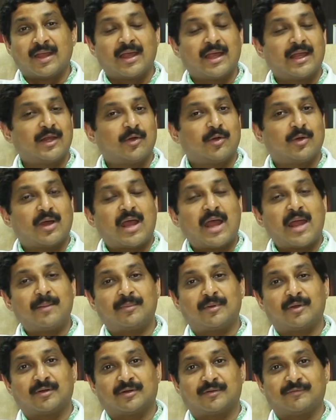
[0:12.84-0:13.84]
Hello, I am
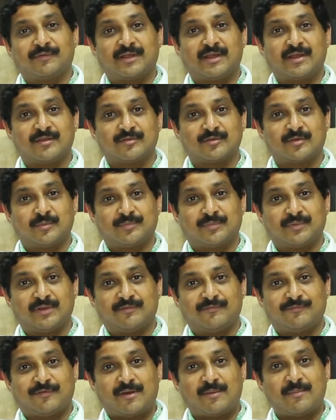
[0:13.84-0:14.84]
Dr. Vikas
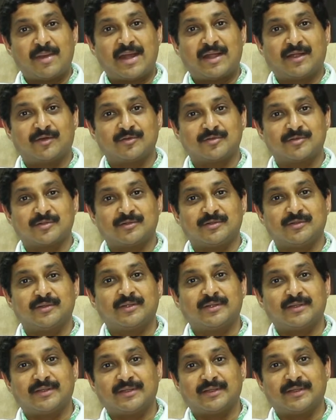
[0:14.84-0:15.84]
Gupta from Hand to Shoulder
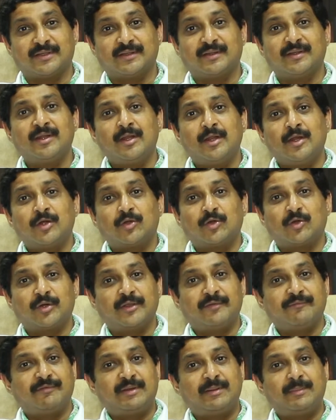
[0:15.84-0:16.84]
Clinic.
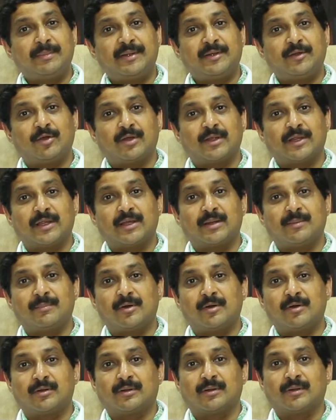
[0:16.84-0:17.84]
Today we will be talking
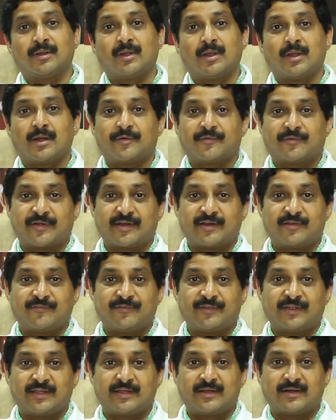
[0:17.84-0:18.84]
about trigger
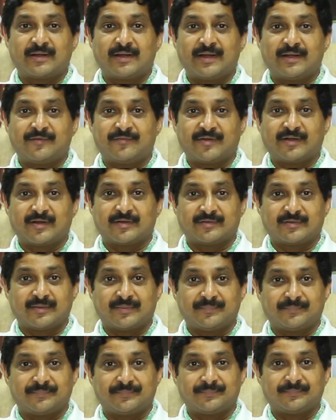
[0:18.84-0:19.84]
finger and trigger
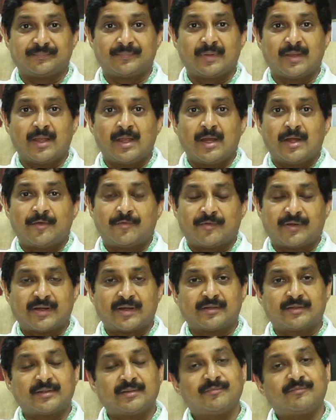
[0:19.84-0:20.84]
thumb.
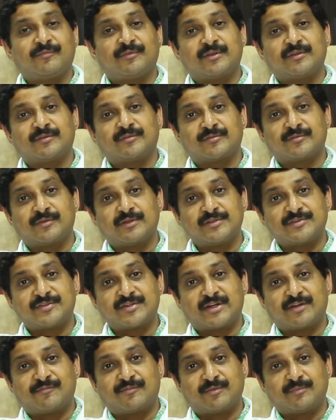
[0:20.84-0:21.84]
Trigger thumb, first we'll
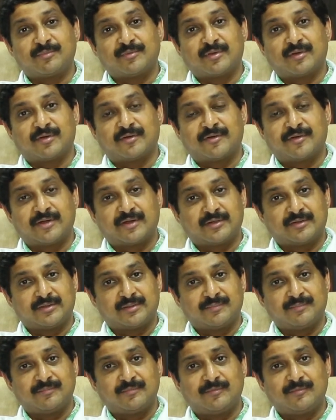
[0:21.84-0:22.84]
start from trigger thumb.